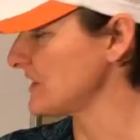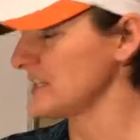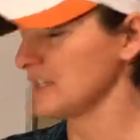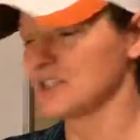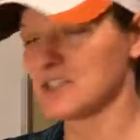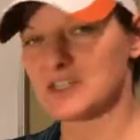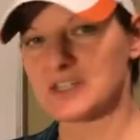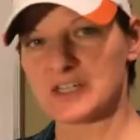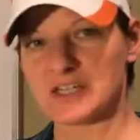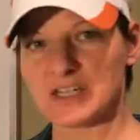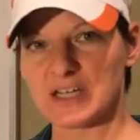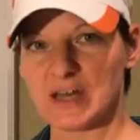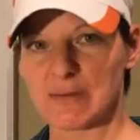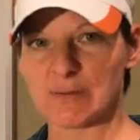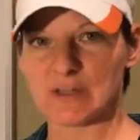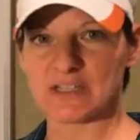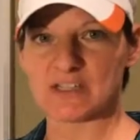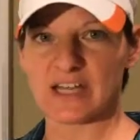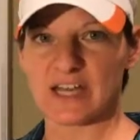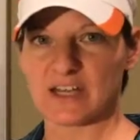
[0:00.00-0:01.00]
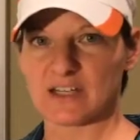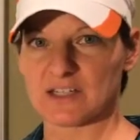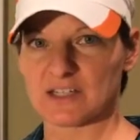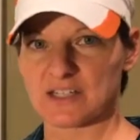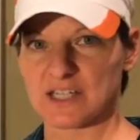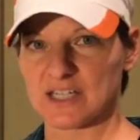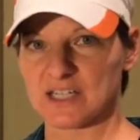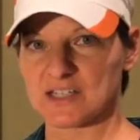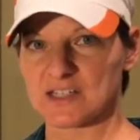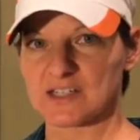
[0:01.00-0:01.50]
and it's coming down in
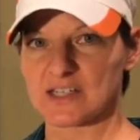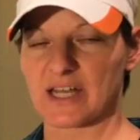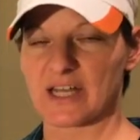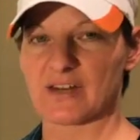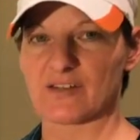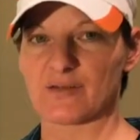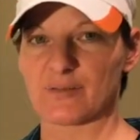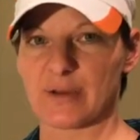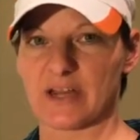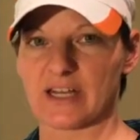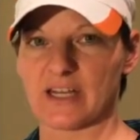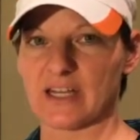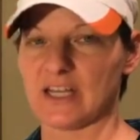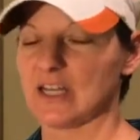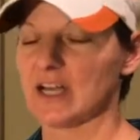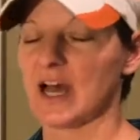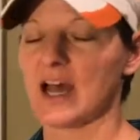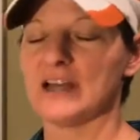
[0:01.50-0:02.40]
the inside of my knee,